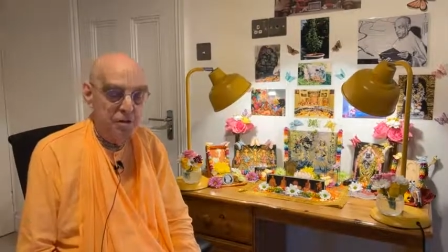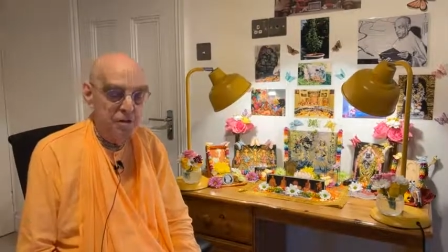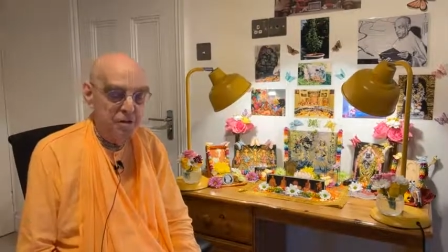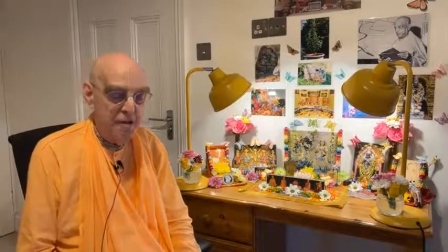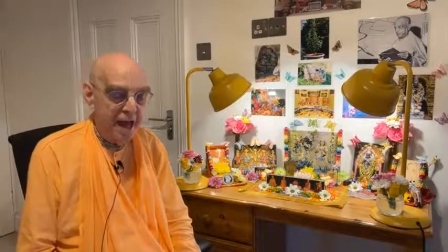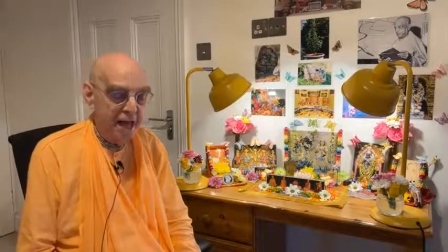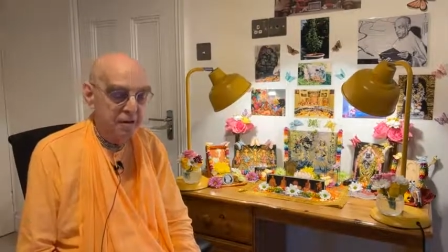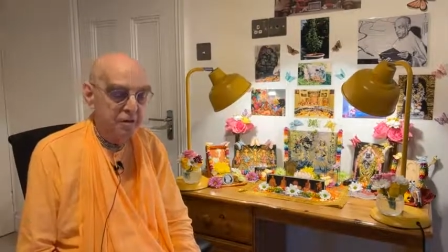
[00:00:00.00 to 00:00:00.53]

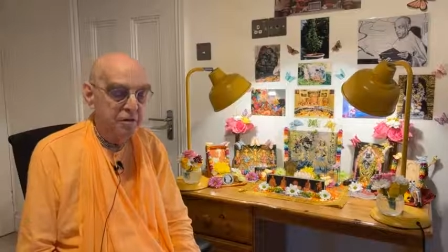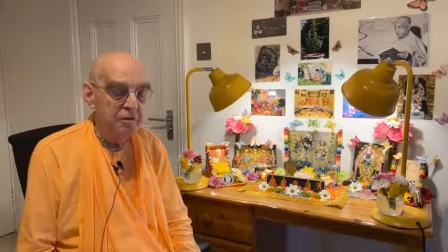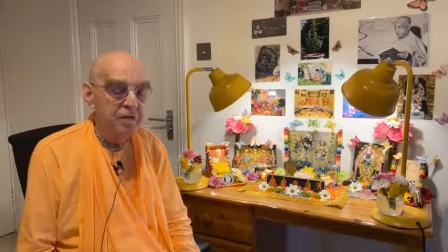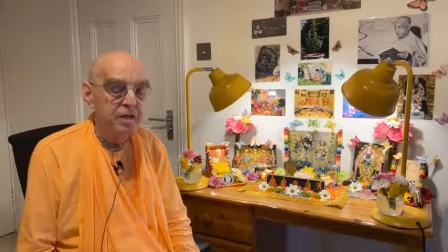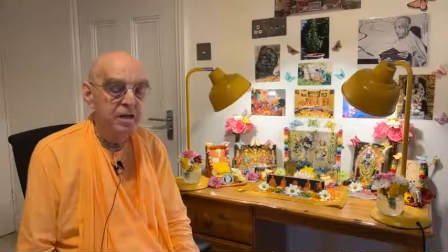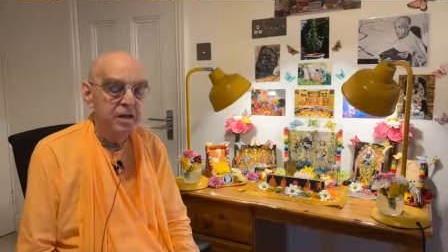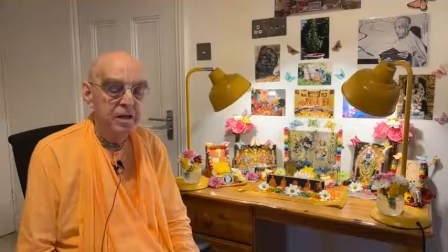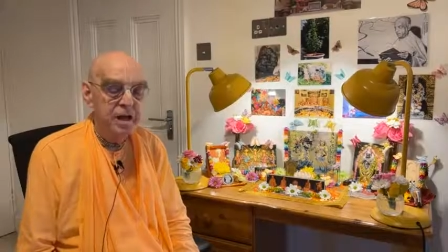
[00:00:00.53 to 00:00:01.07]
Saturn
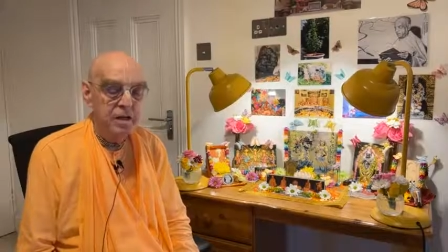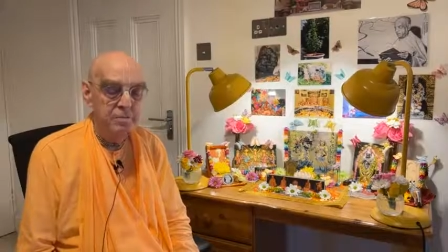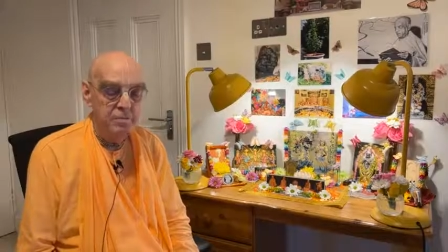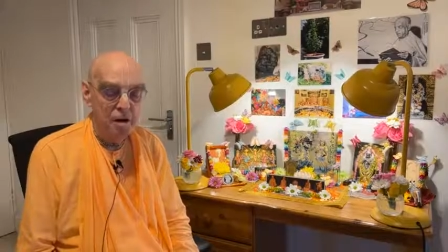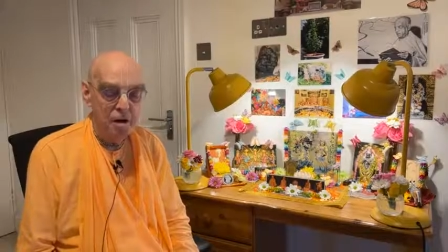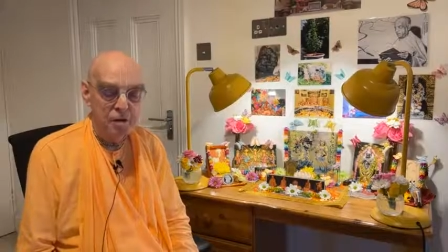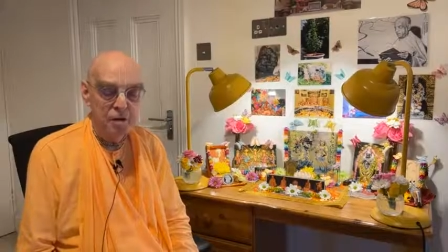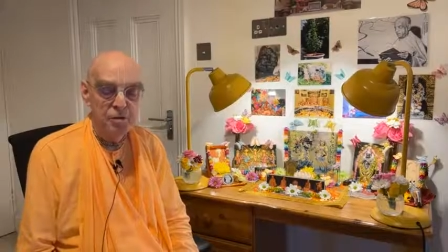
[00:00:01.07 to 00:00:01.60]
and
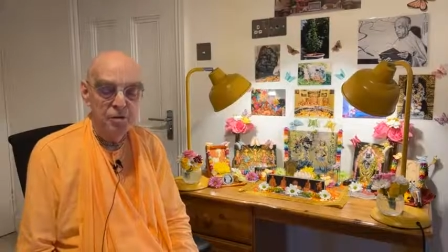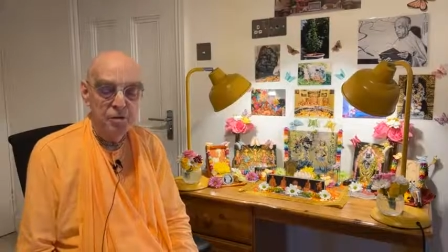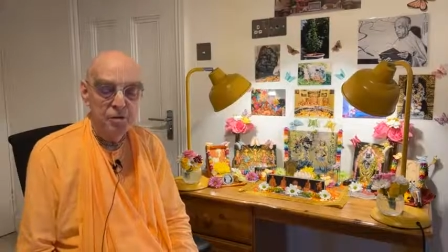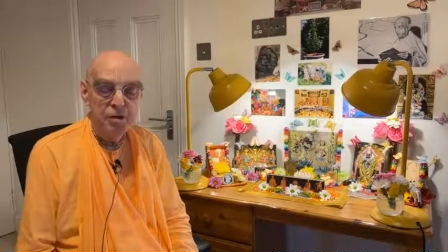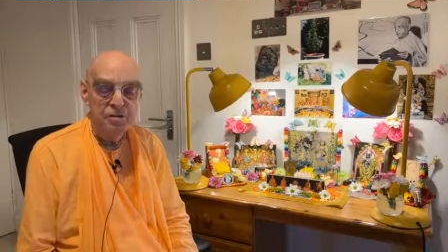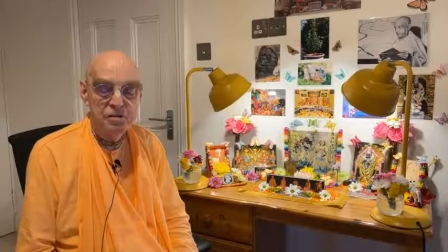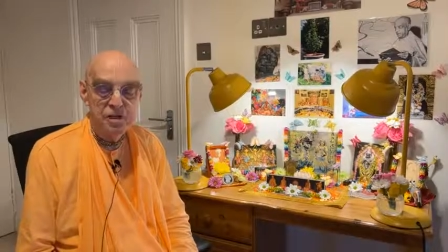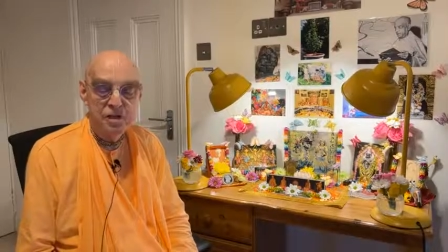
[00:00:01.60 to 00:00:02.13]
Mars are
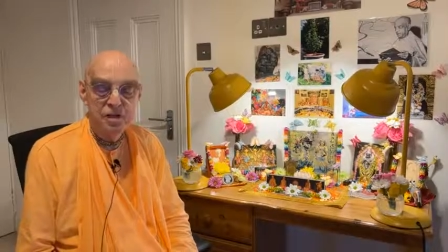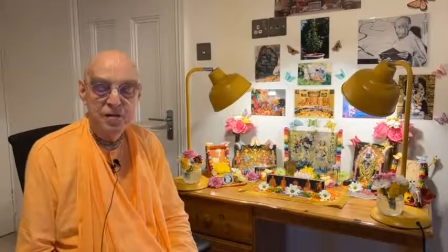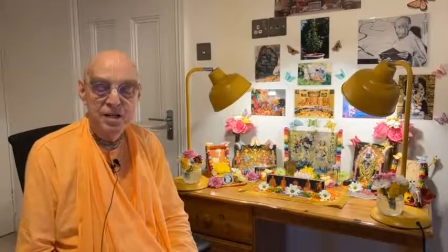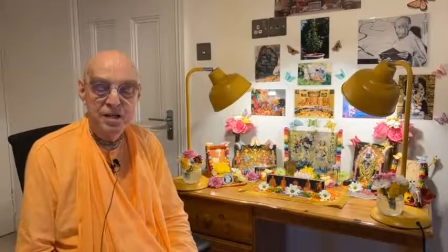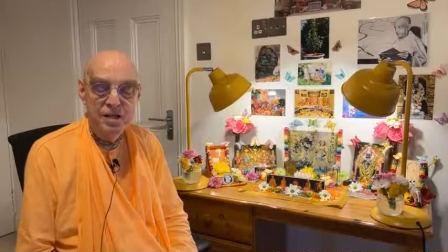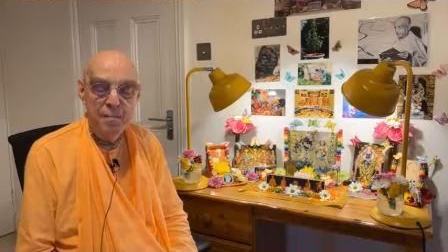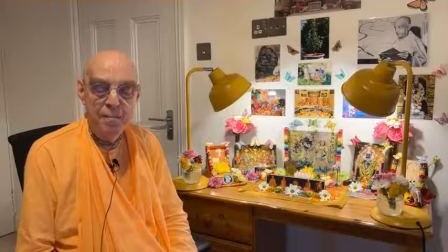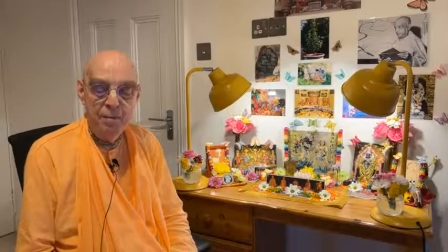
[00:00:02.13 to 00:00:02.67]
considered
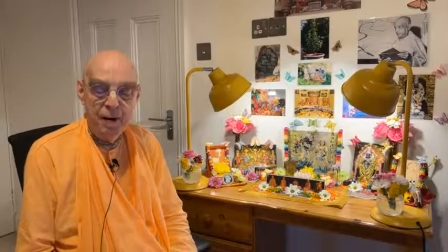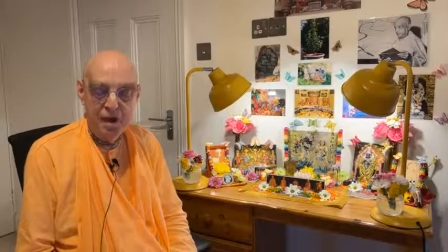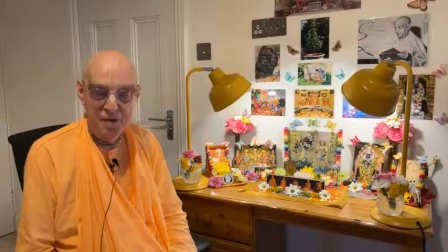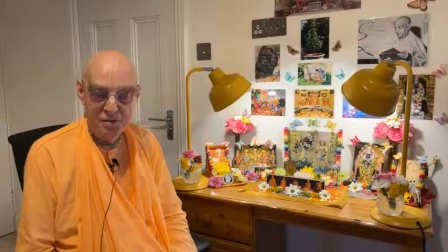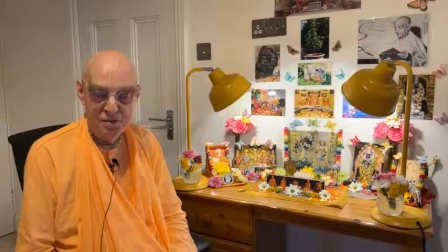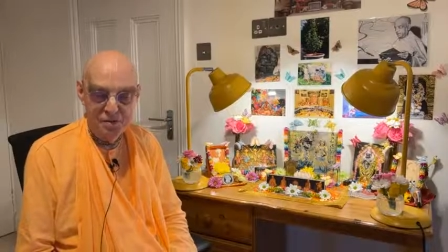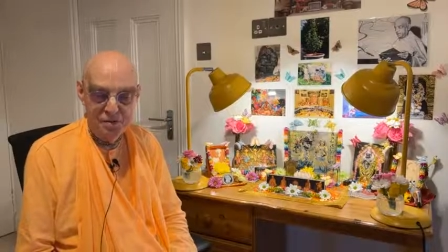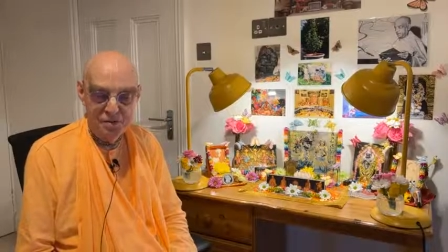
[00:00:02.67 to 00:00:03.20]

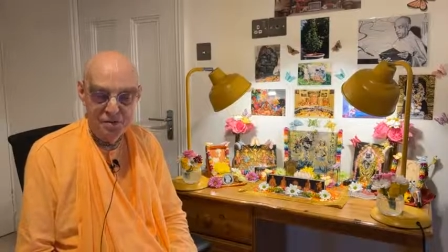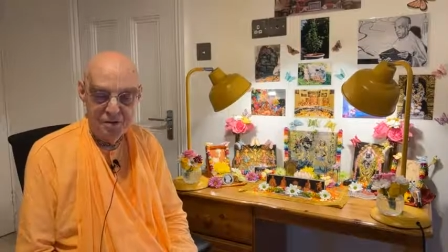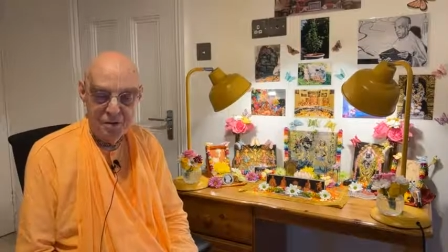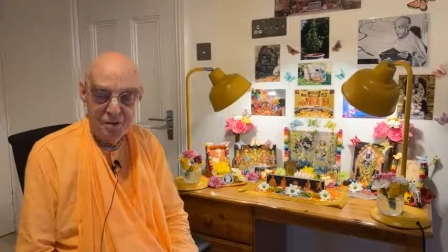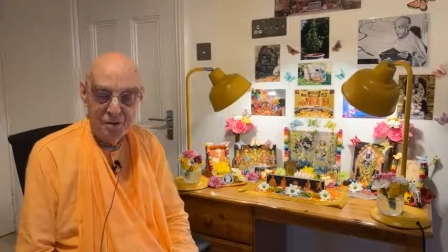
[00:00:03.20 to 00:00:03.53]
impious.